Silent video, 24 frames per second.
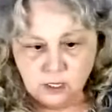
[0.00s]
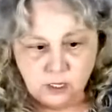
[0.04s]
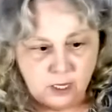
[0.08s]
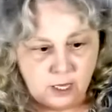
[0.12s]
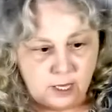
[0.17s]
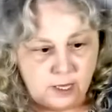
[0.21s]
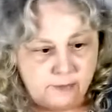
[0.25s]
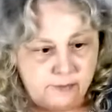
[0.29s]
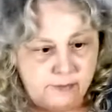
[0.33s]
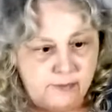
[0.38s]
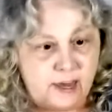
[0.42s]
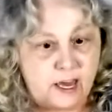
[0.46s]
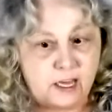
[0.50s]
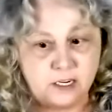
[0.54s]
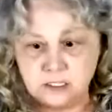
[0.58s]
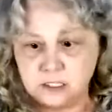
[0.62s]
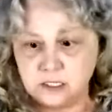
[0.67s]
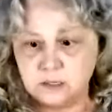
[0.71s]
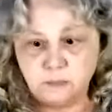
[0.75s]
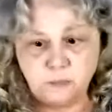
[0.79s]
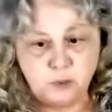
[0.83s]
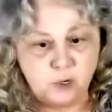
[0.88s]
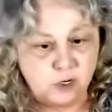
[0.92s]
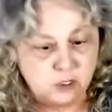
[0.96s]
That's a
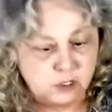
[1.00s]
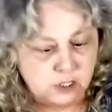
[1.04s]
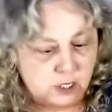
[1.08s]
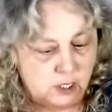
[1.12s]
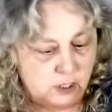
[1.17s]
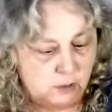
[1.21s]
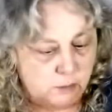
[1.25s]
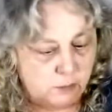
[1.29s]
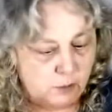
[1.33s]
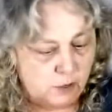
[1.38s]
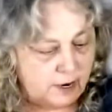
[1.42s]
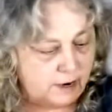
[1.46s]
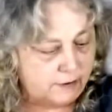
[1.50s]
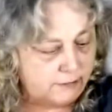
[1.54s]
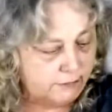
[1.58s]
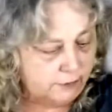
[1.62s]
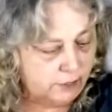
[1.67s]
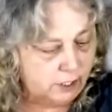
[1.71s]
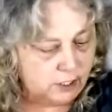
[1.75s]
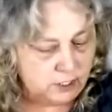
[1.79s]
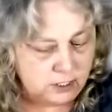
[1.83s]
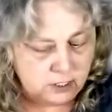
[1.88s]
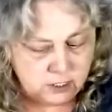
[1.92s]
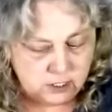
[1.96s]
personal
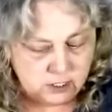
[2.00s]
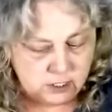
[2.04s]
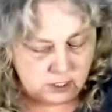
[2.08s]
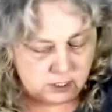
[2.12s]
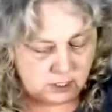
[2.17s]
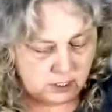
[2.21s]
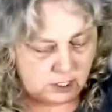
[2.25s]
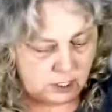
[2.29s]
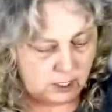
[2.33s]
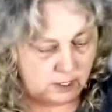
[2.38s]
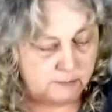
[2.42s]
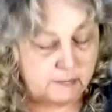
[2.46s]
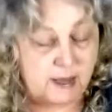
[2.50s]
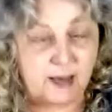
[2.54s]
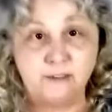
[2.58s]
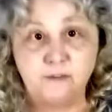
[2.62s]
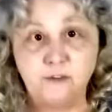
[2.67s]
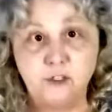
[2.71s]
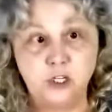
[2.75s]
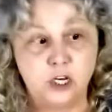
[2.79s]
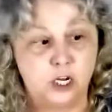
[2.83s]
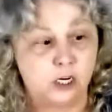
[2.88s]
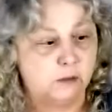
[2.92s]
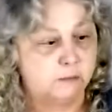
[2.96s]
preference. I've done
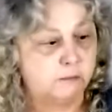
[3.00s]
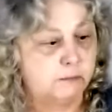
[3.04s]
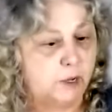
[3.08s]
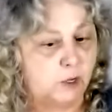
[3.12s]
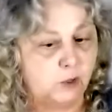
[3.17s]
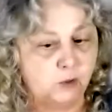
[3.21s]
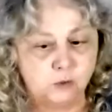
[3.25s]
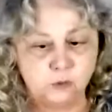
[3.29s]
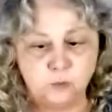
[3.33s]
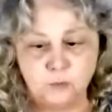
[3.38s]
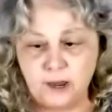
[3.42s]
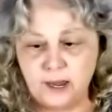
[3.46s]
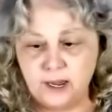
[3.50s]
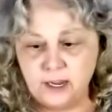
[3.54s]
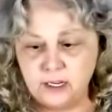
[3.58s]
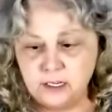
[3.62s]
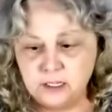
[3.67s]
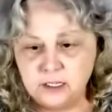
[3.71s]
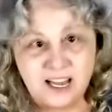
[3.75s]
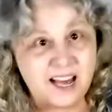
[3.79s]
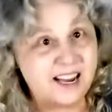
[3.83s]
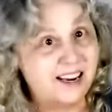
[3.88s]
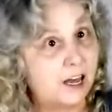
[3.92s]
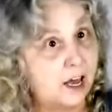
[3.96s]
them both ways. I
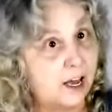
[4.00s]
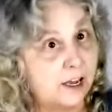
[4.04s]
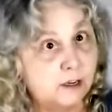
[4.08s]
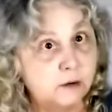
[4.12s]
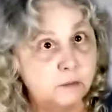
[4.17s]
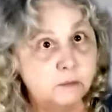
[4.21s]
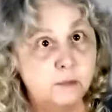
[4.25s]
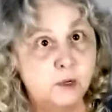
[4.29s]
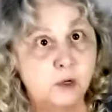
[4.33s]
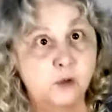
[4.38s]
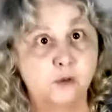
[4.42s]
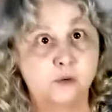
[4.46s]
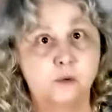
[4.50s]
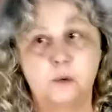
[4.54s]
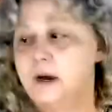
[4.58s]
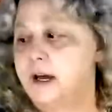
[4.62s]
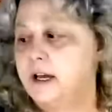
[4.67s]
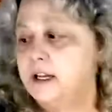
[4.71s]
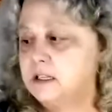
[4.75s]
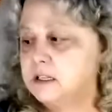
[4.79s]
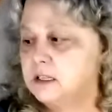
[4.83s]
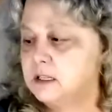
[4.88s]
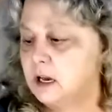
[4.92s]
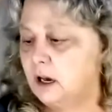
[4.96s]
like them both ways. So
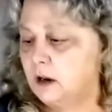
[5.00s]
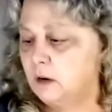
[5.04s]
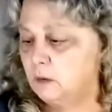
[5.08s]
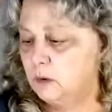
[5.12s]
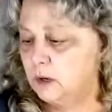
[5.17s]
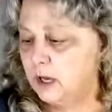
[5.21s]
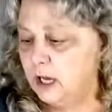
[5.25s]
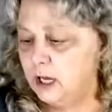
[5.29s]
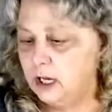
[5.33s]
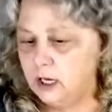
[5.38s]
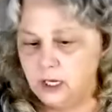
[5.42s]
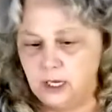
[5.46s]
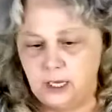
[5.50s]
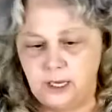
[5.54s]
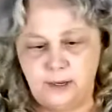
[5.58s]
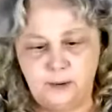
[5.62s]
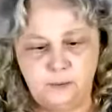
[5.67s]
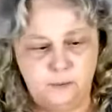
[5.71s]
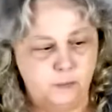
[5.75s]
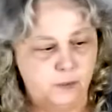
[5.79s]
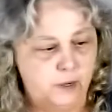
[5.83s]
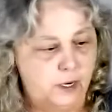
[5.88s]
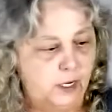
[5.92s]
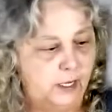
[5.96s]
it
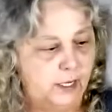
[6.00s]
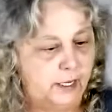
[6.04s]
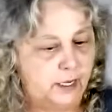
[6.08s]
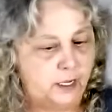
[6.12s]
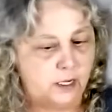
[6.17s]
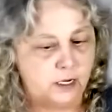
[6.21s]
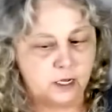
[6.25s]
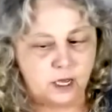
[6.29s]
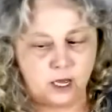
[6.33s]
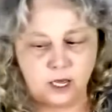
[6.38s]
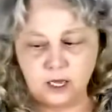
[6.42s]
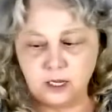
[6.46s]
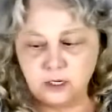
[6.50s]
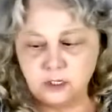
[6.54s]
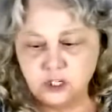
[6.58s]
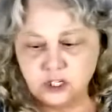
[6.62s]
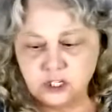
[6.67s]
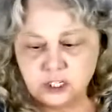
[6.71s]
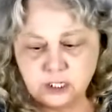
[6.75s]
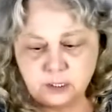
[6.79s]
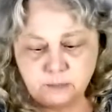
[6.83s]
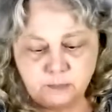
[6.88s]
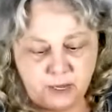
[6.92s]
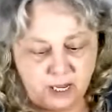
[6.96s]
really just
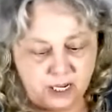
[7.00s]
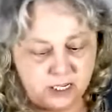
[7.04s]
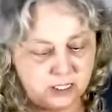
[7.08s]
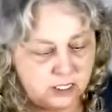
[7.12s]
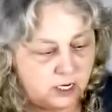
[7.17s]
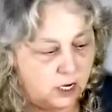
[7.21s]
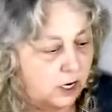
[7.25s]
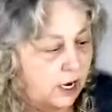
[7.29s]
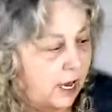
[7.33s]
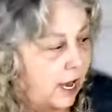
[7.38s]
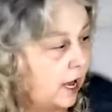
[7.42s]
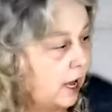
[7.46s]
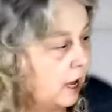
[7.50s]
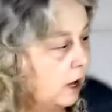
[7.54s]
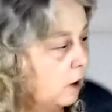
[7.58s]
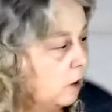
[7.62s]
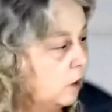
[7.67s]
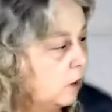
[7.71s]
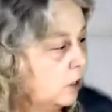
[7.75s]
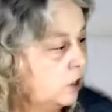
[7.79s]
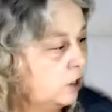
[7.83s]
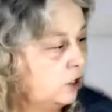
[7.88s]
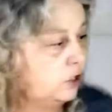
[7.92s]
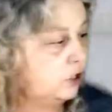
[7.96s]
depends on how
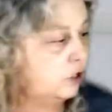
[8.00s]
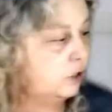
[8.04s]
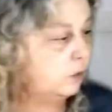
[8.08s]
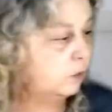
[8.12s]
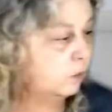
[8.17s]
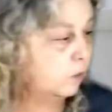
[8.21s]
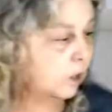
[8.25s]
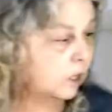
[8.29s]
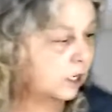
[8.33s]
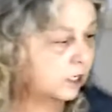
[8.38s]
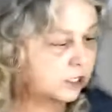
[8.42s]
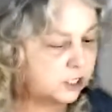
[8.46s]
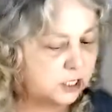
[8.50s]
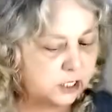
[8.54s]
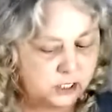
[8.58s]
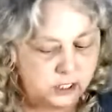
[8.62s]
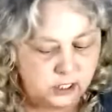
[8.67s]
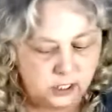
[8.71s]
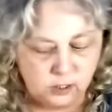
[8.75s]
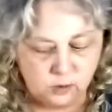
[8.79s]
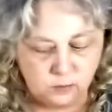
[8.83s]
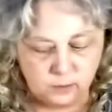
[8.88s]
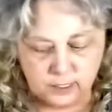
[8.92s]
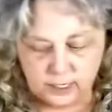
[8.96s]
you want to do
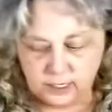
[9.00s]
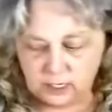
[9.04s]
it.